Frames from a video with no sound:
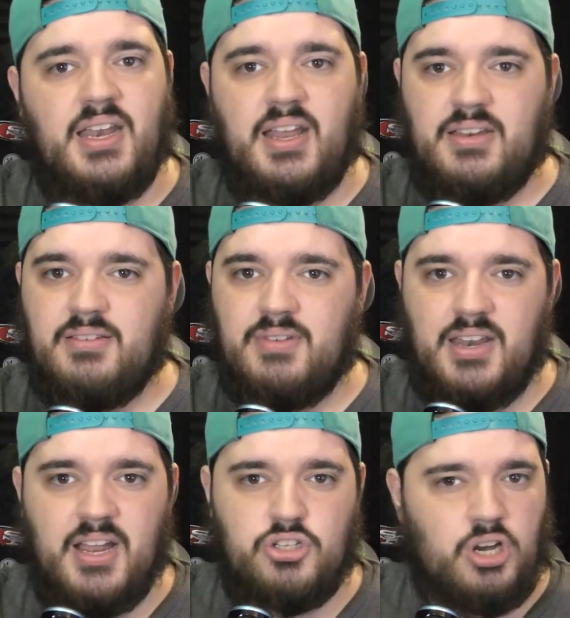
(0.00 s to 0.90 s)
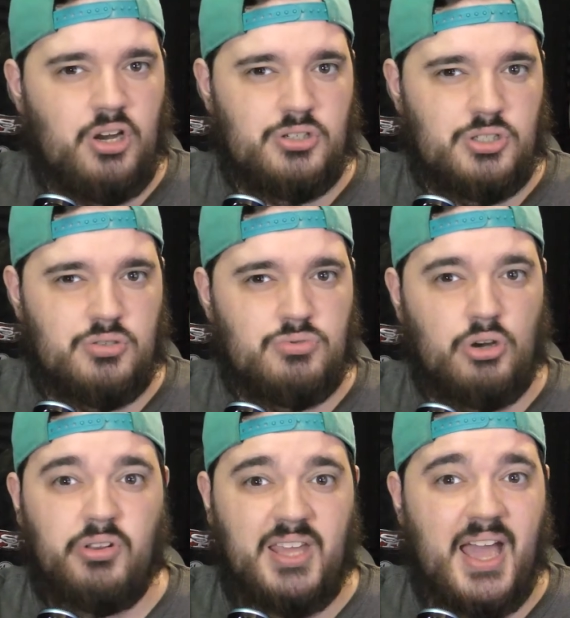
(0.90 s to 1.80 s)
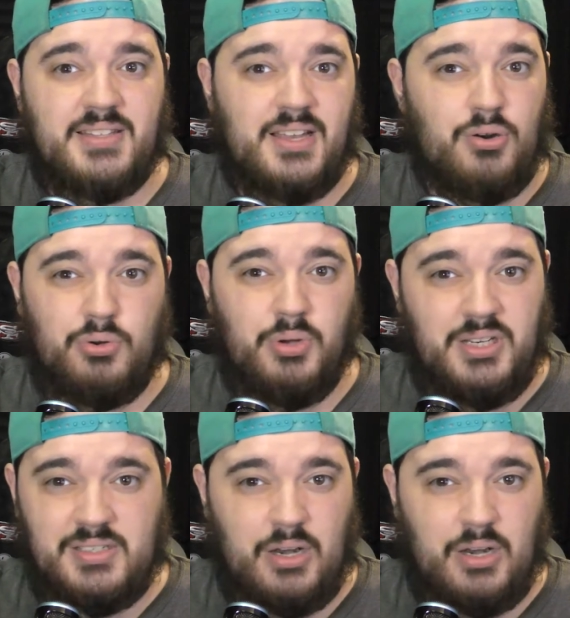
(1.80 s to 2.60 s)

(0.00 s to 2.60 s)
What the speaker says: And Najee Harris certainly has lateral quickness.